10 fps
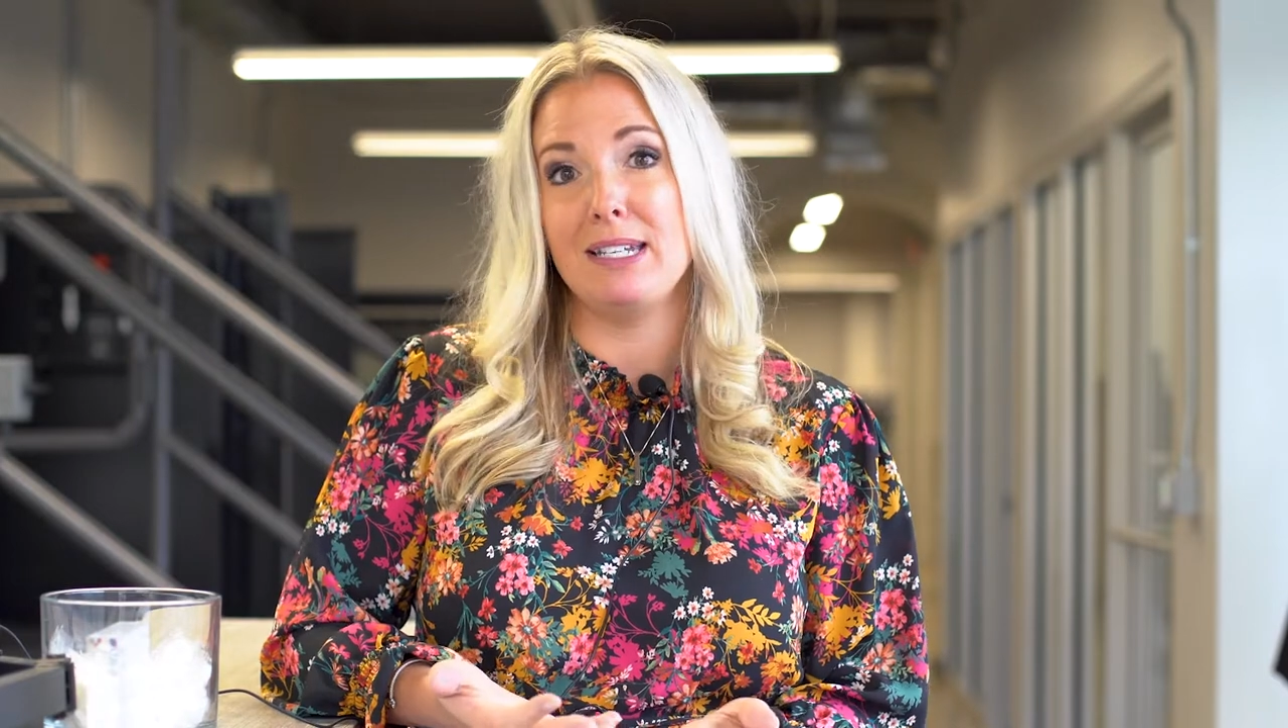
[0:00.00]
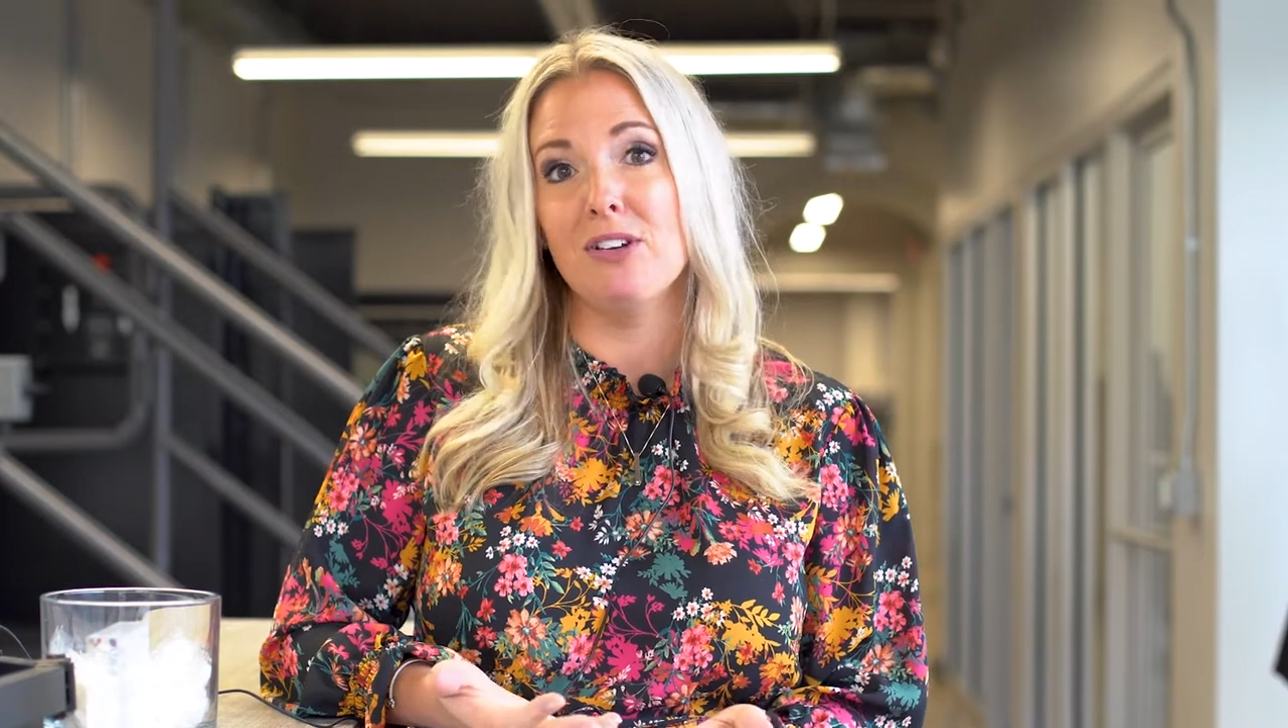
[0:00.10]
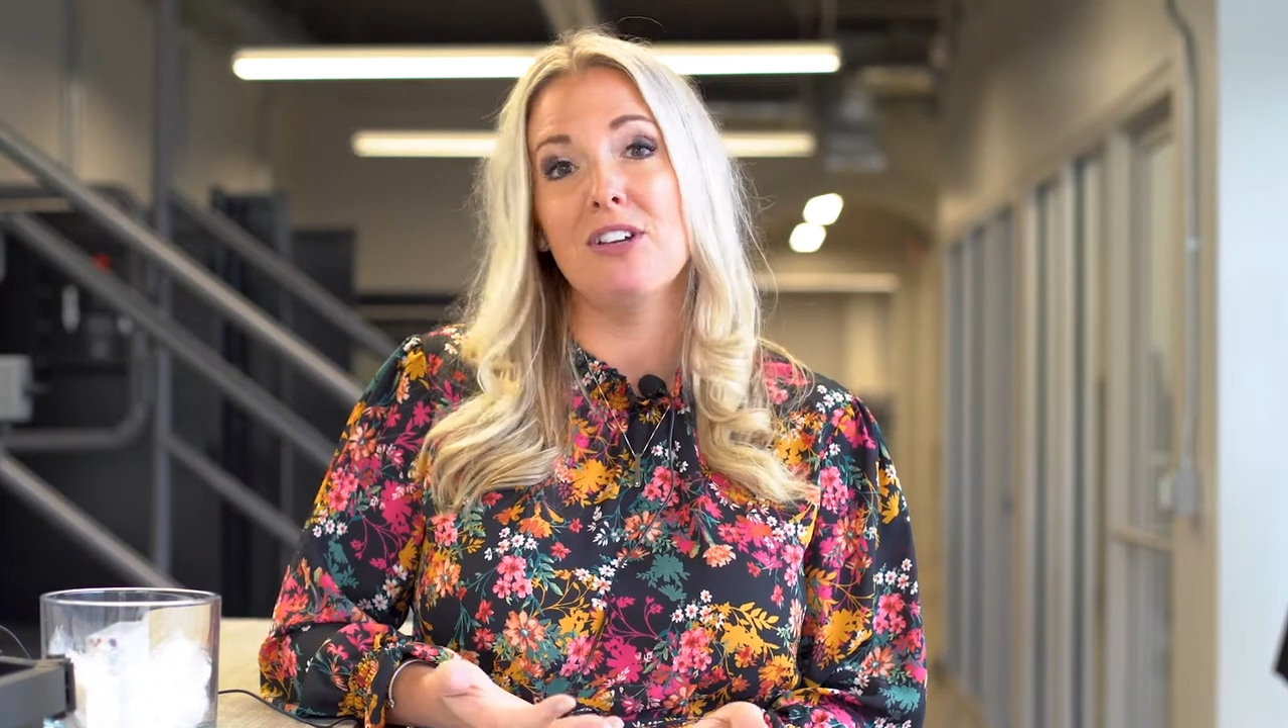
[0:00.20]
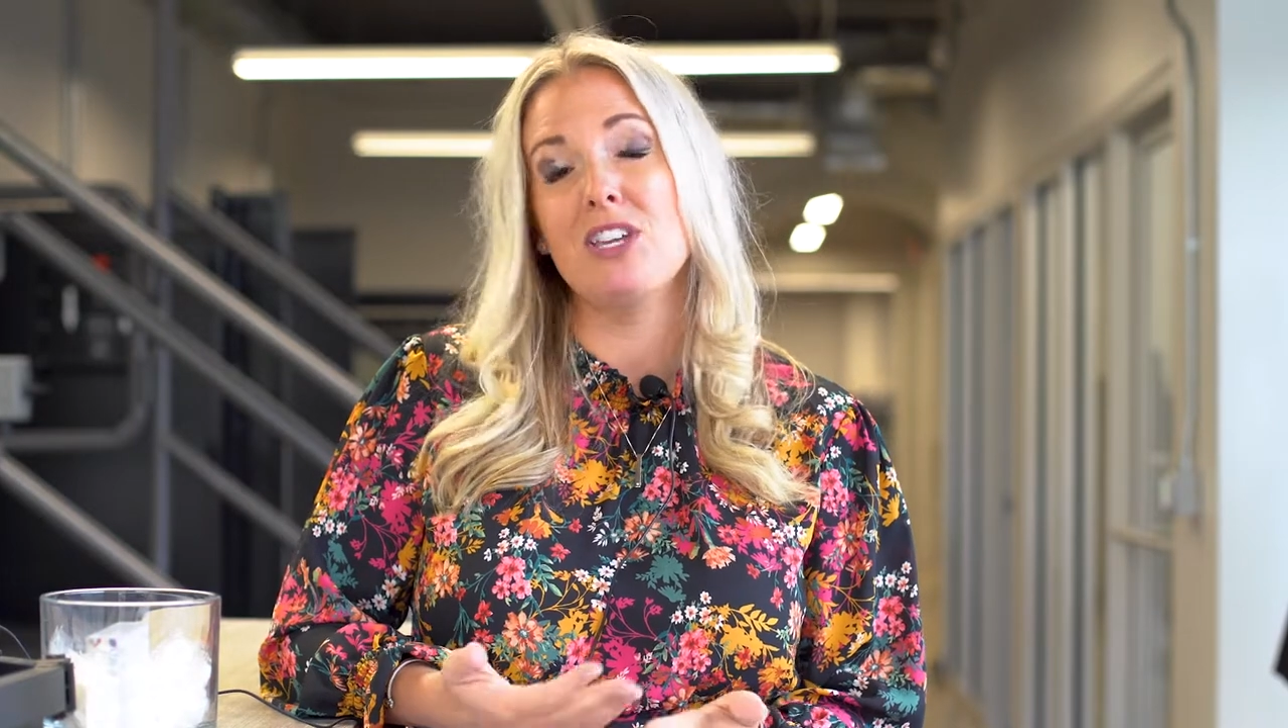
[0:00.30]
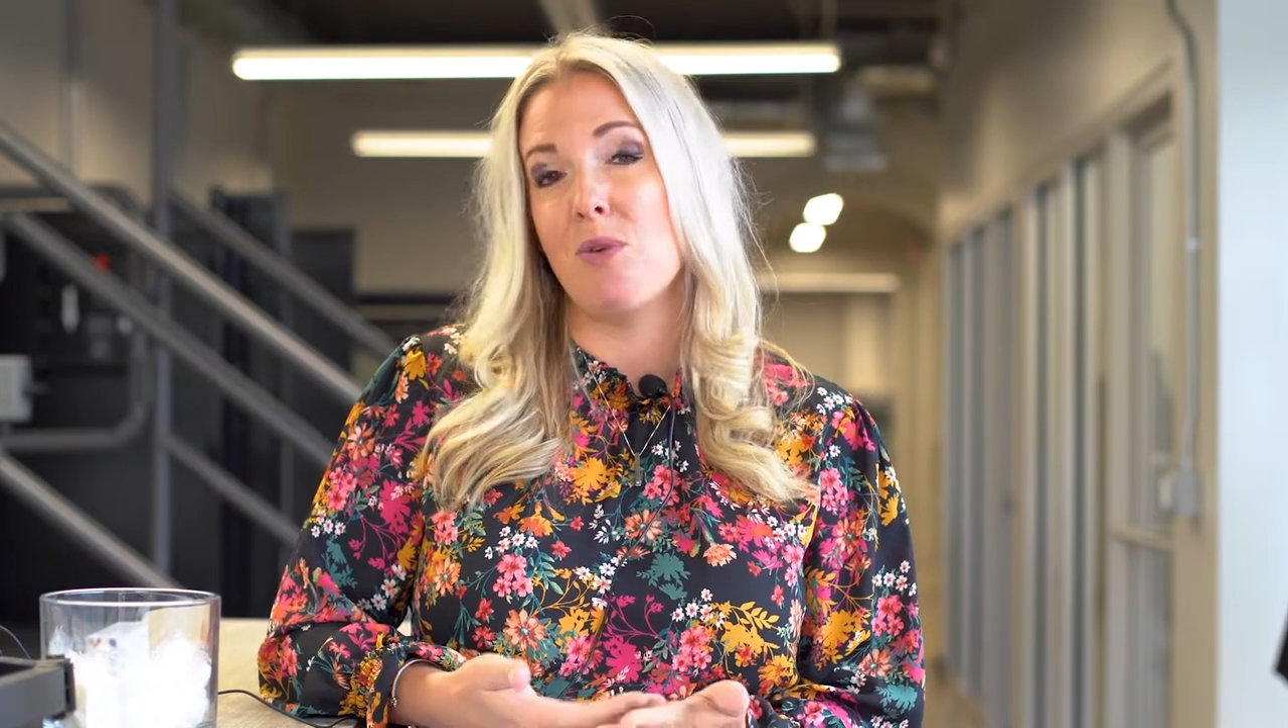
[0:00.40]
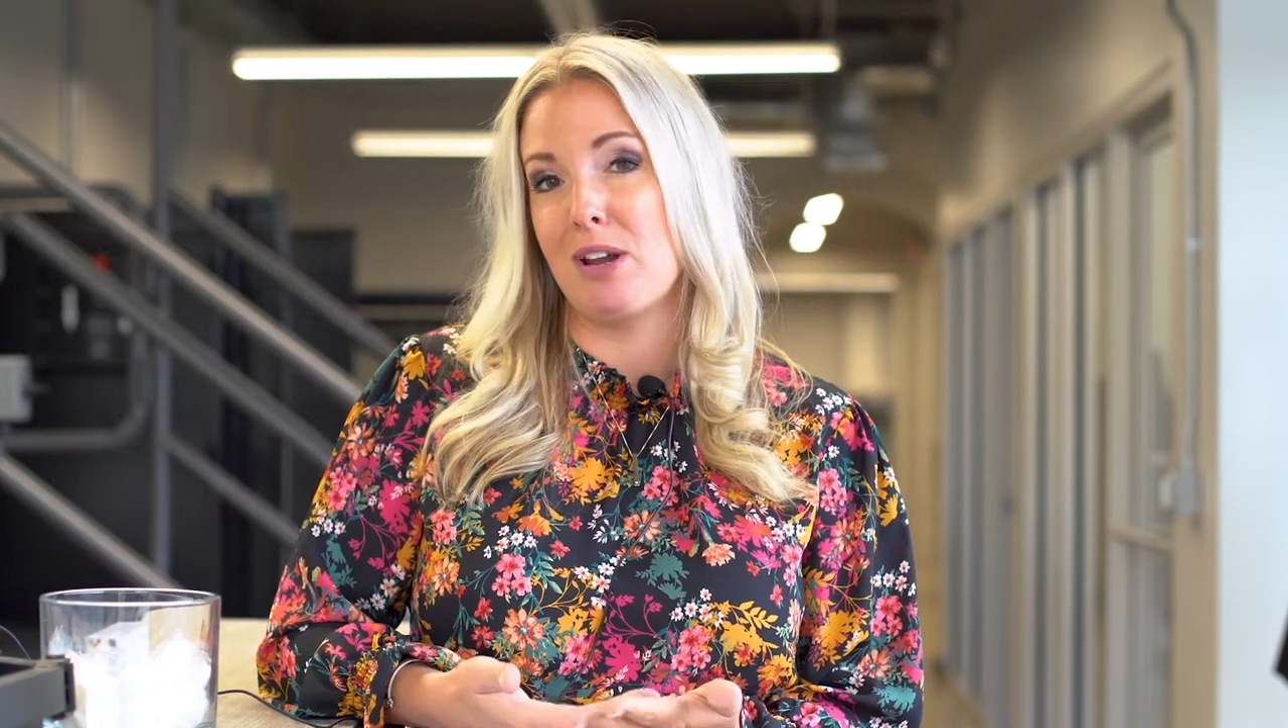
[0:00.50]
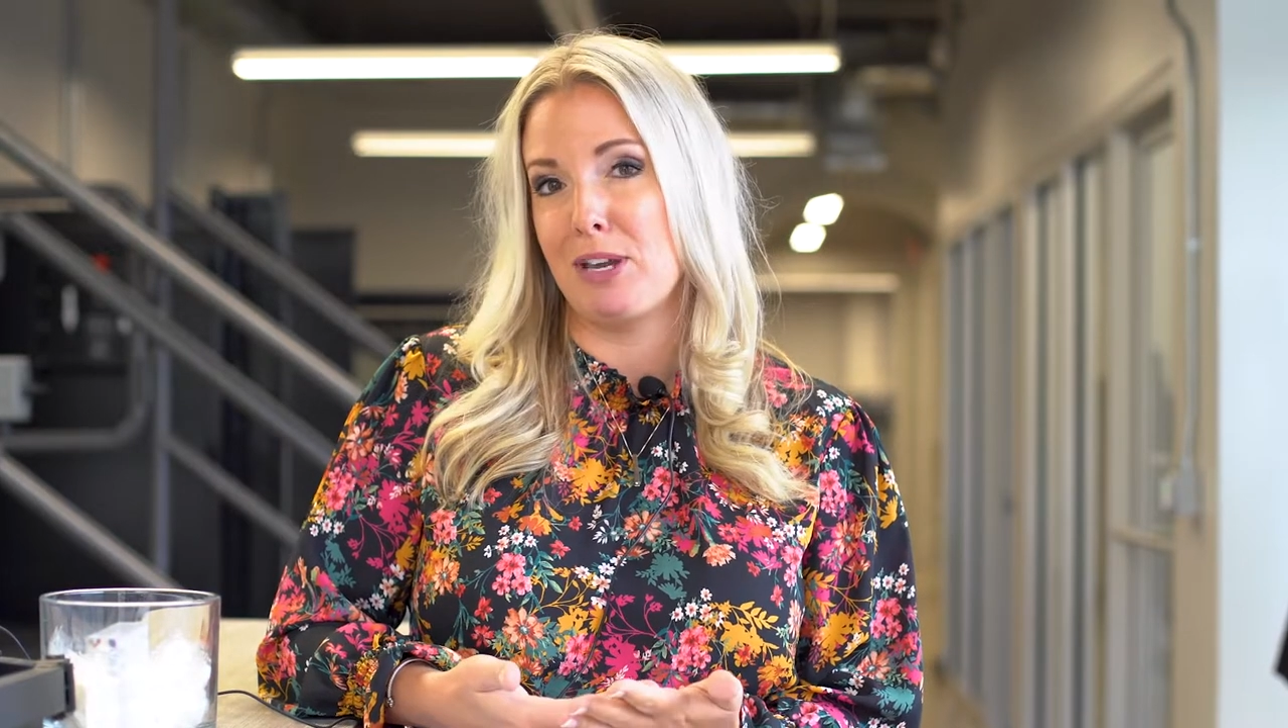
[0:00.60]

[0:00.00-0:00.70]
deal and you want